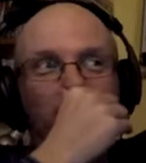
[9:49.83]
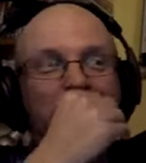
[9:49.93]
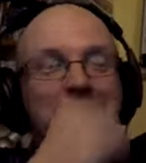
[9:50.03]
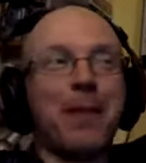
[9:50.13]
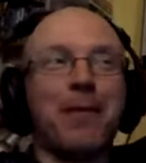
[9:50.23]

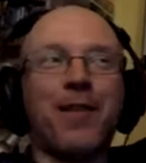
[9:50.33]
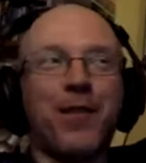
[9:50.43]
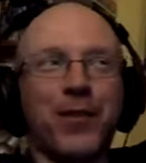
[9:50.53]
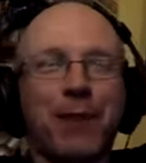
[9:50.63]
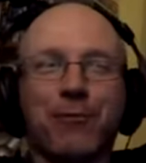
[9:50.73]
Yeah, but I
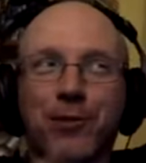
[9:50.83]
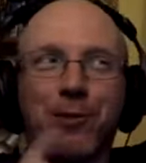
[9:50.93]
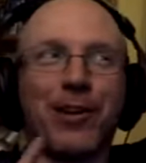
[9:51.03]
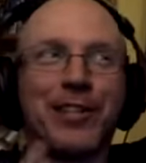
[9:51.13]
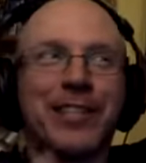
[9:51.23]
thought that was
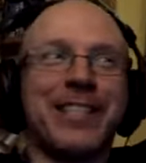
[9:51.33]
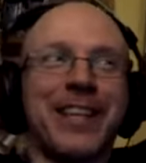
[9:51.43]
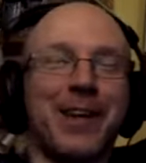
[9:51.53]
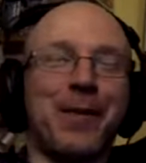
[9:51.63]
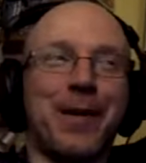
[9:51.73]
quality
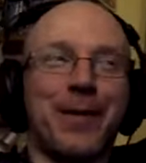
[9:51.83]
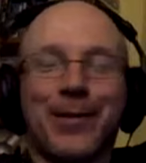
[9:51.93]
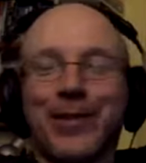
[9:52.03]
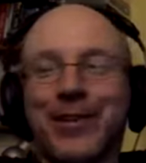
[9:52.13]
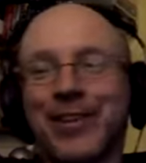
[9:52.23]

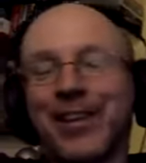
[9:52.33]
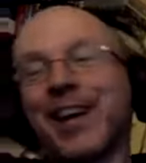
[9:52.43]
technobabble though.